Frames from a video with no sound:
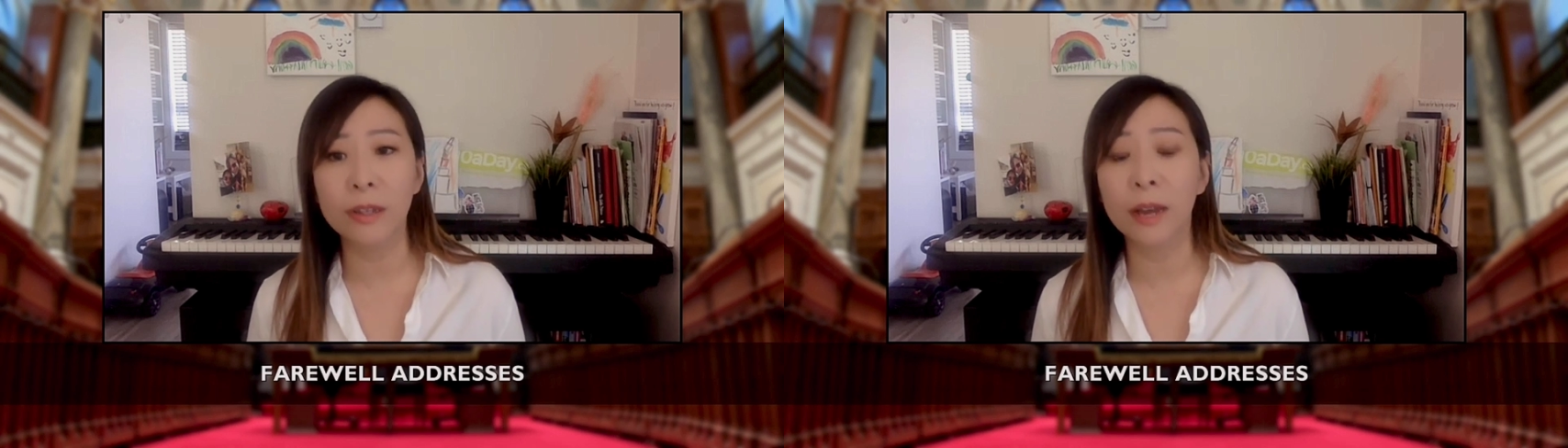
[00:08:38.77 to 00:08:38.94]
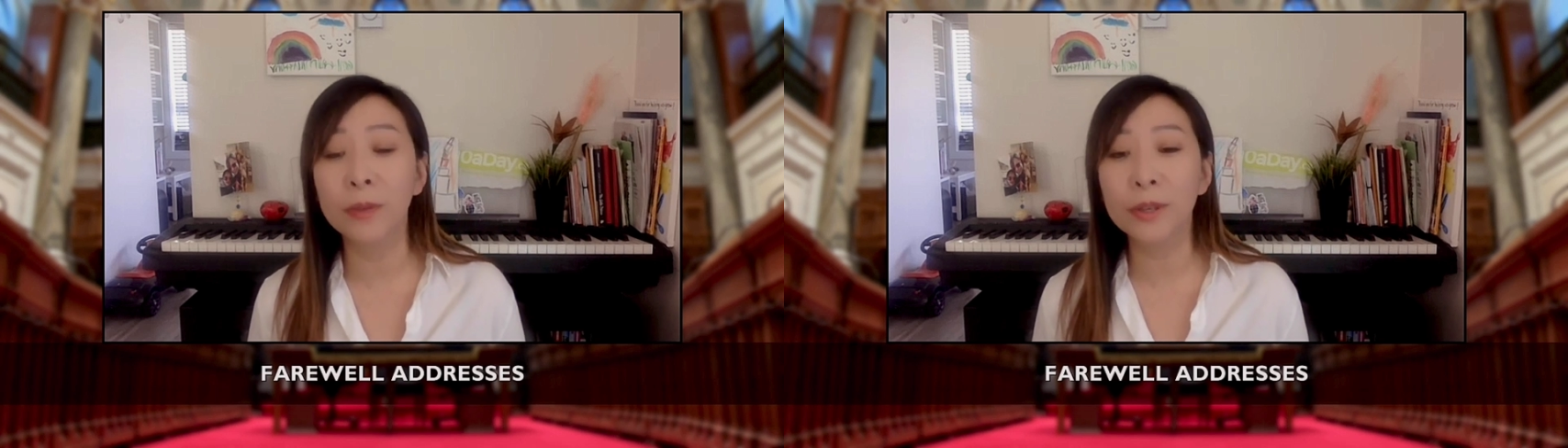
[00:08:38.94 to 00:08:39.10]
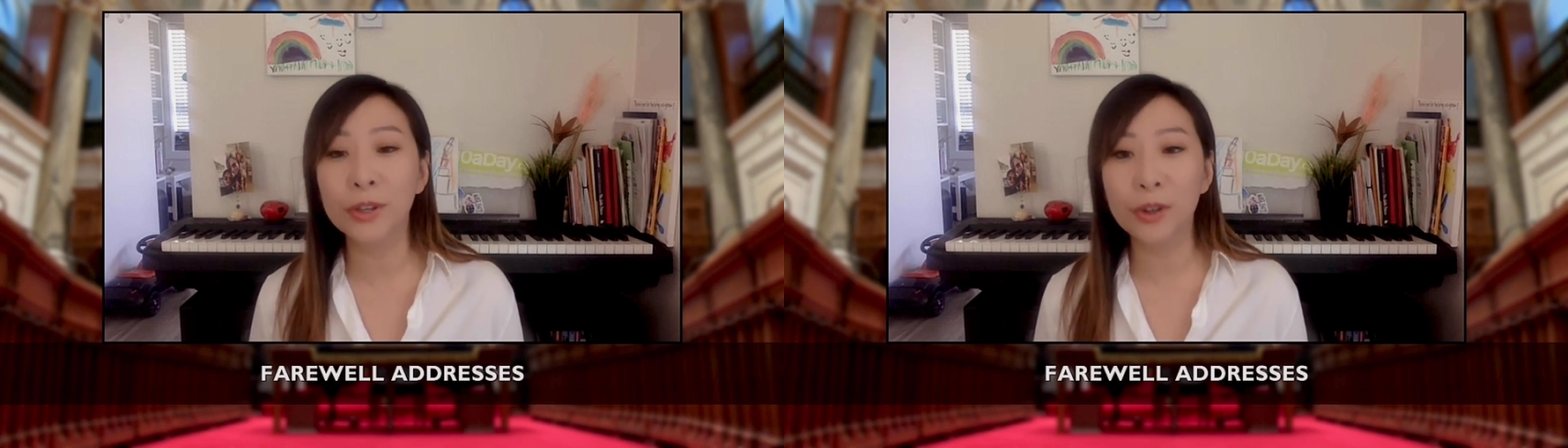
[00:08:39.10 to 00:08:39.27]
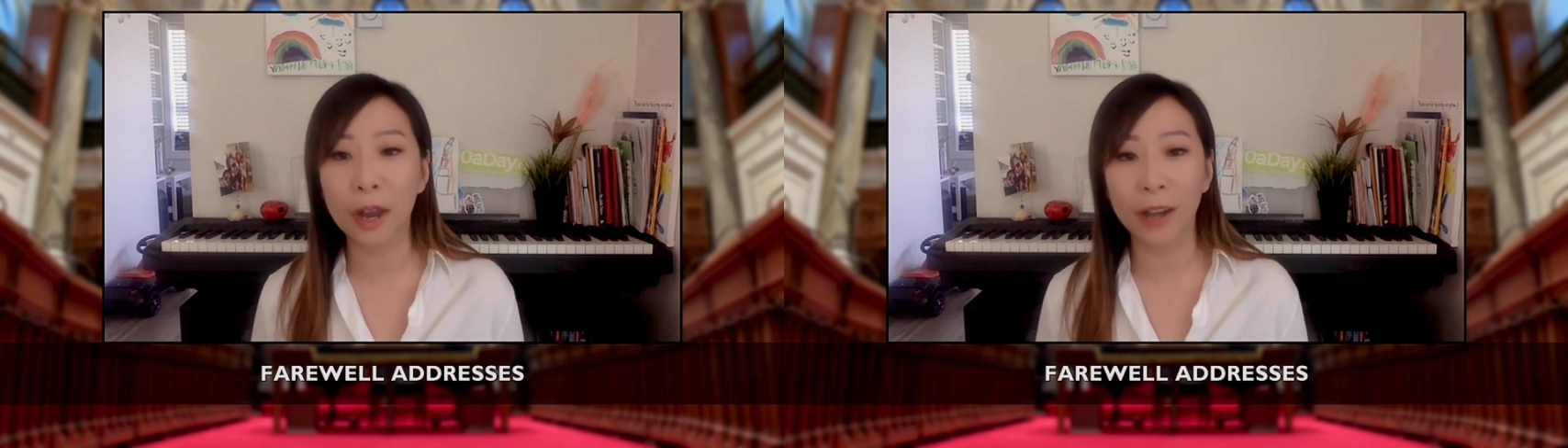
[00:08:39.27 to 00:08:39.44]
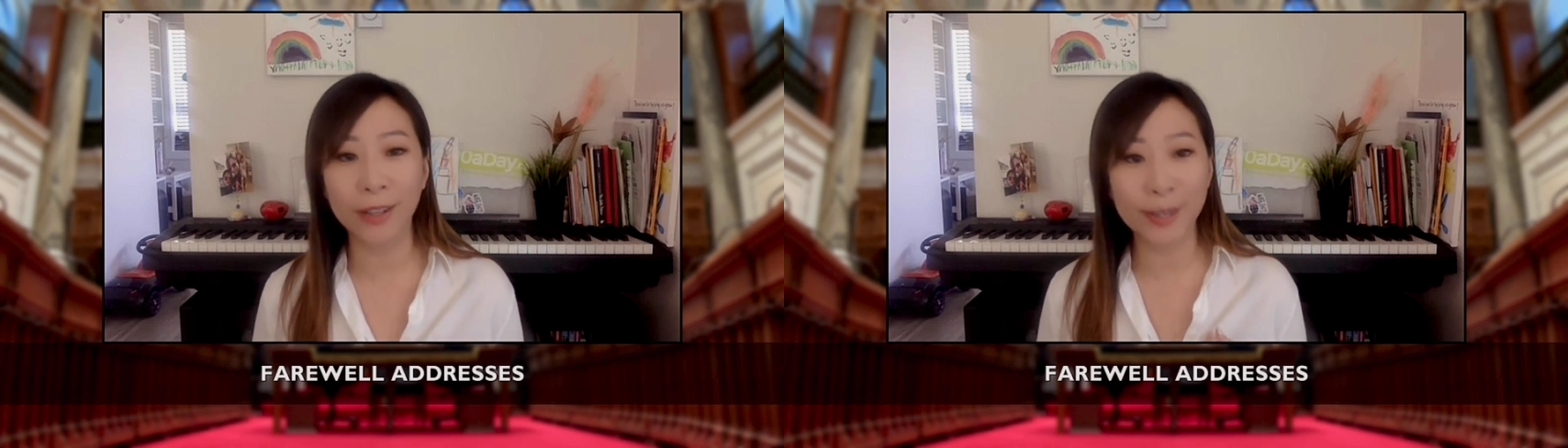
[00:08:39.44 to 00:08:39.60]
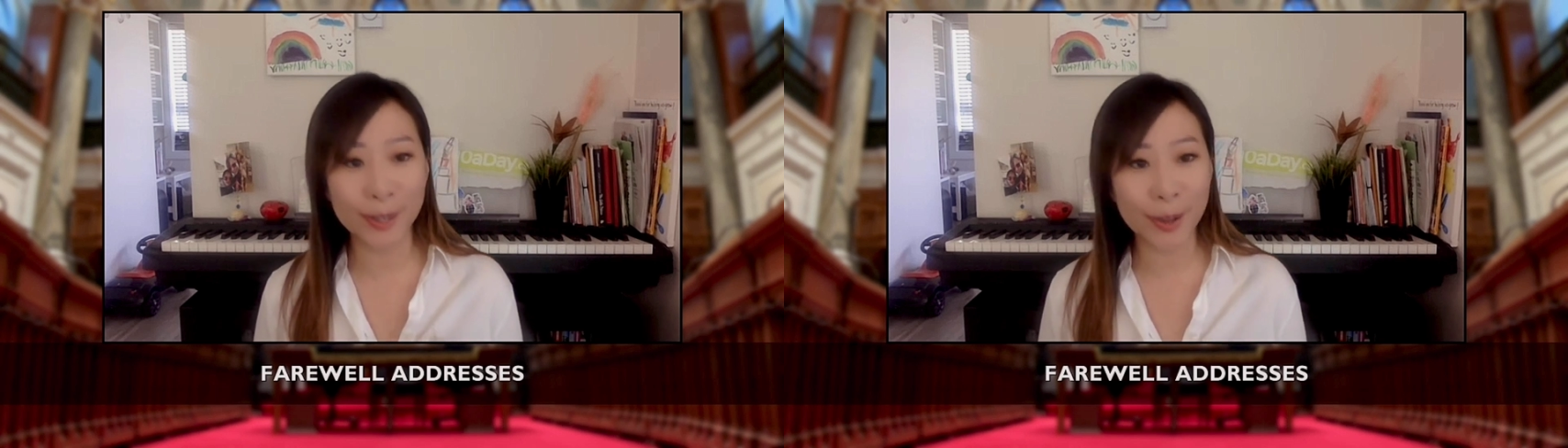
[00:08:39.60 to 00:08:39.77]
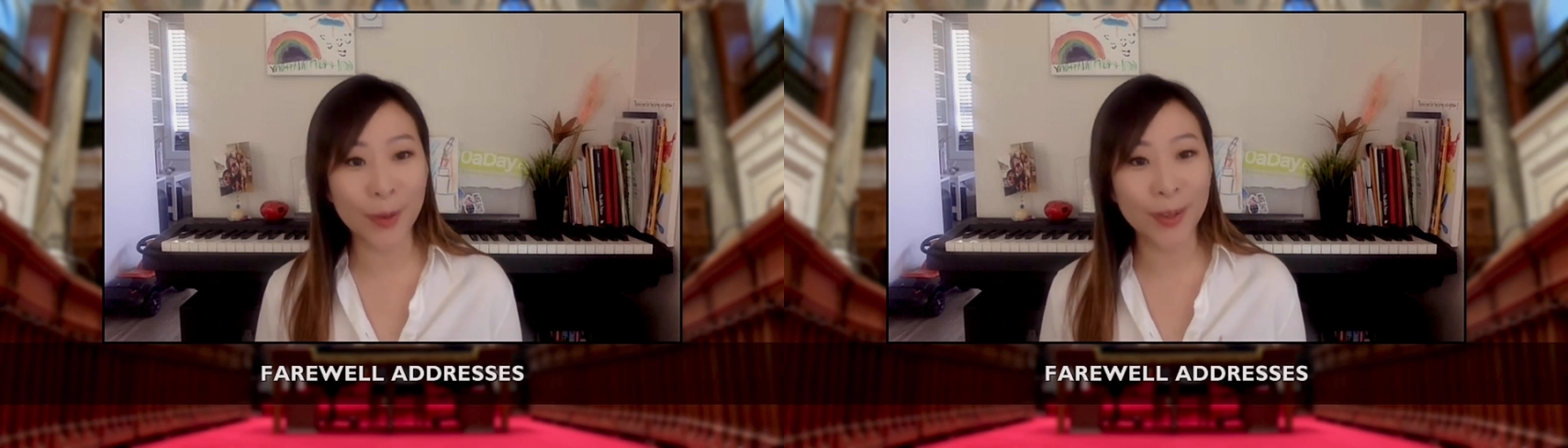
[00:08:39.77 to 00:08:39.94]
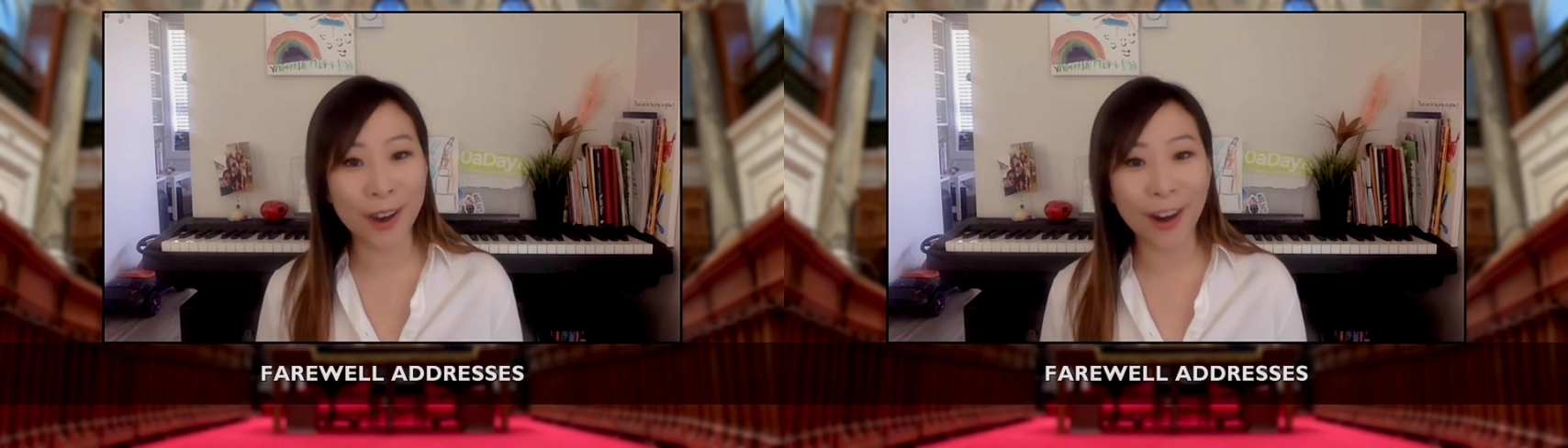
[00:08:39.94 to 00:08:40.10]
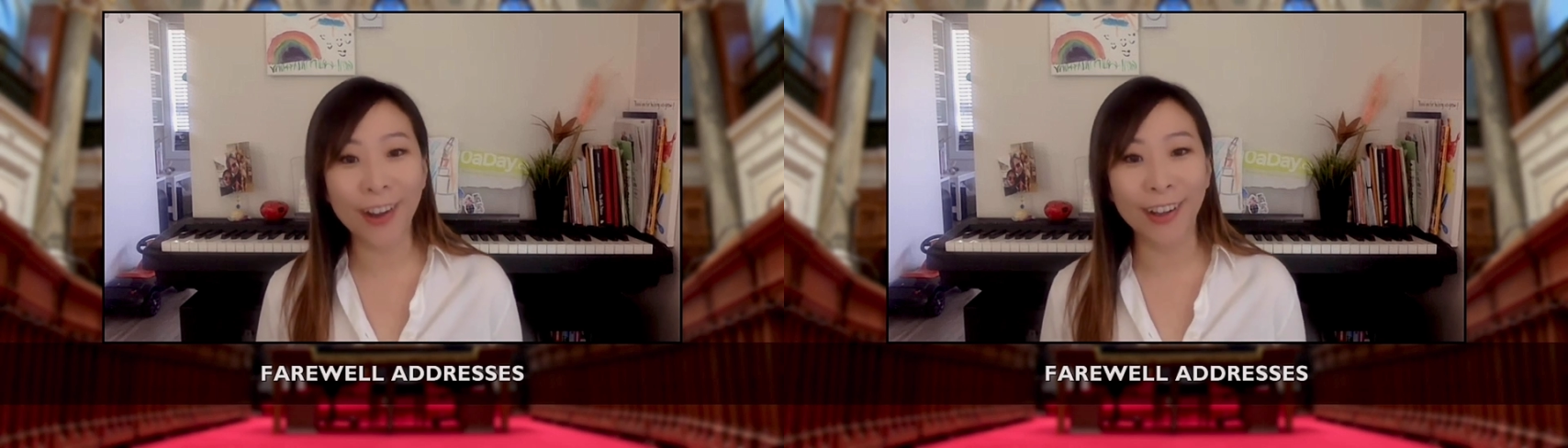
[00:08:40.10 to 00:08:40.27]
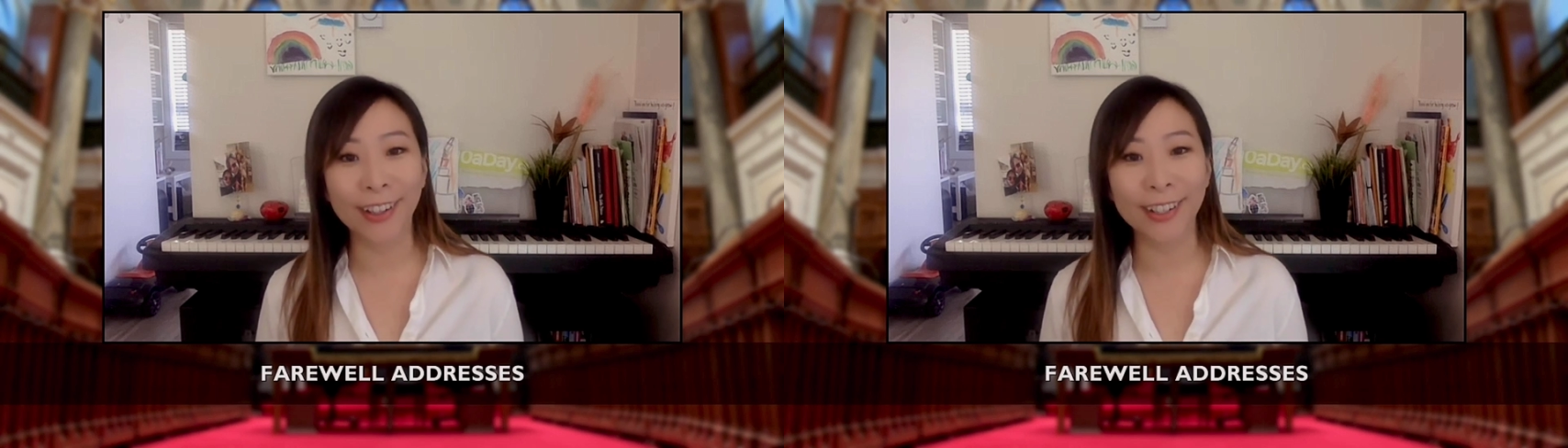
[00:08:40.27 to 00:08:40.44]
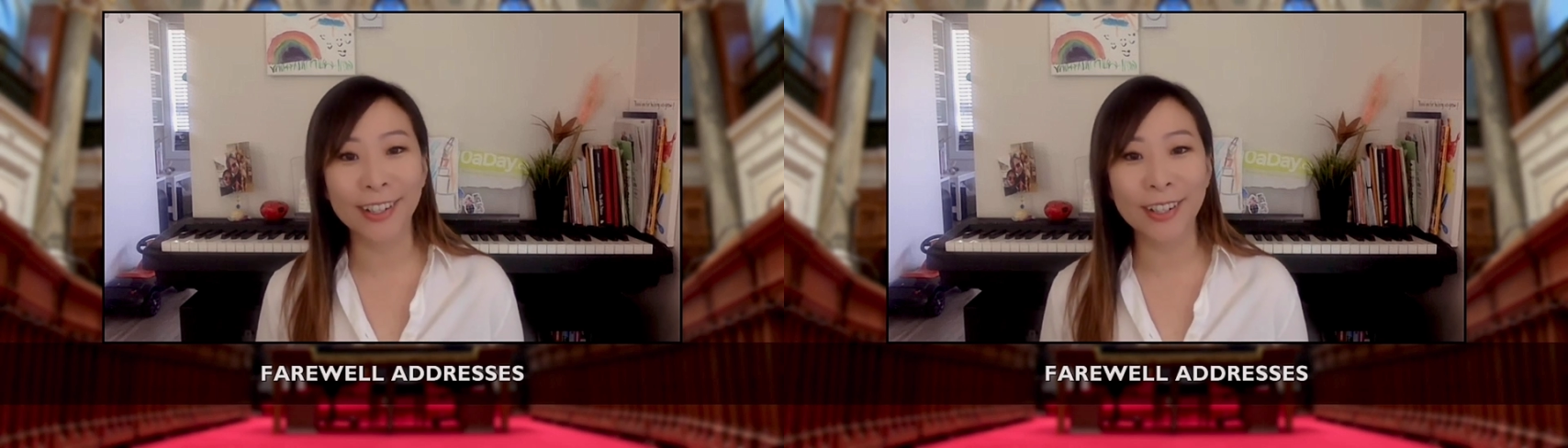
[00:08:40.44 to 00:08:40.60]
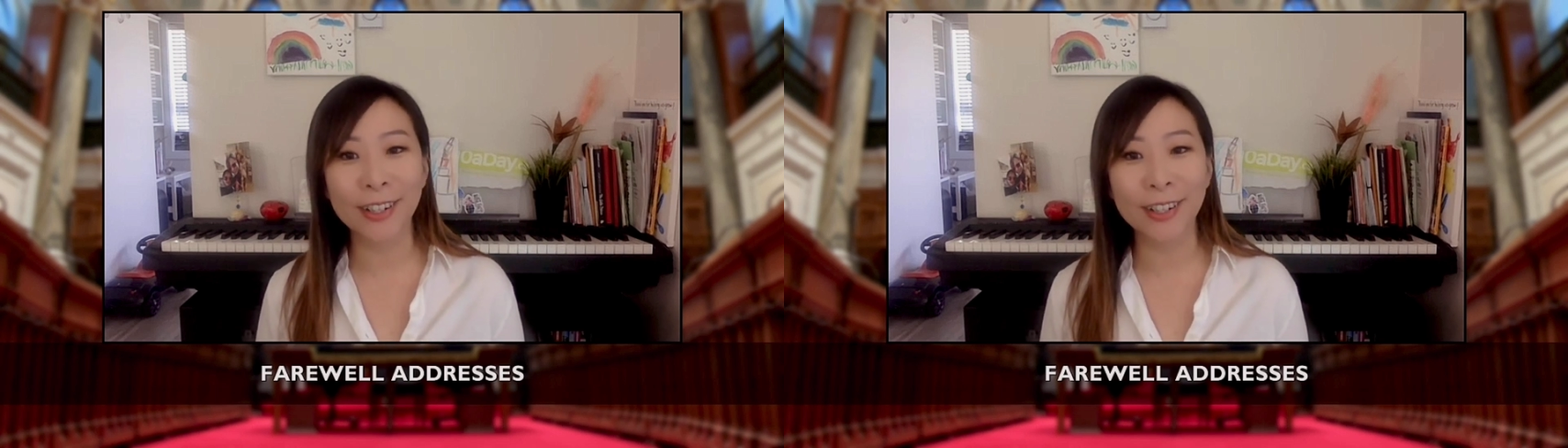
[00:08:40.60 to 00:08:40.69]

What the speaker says: I was trying so hard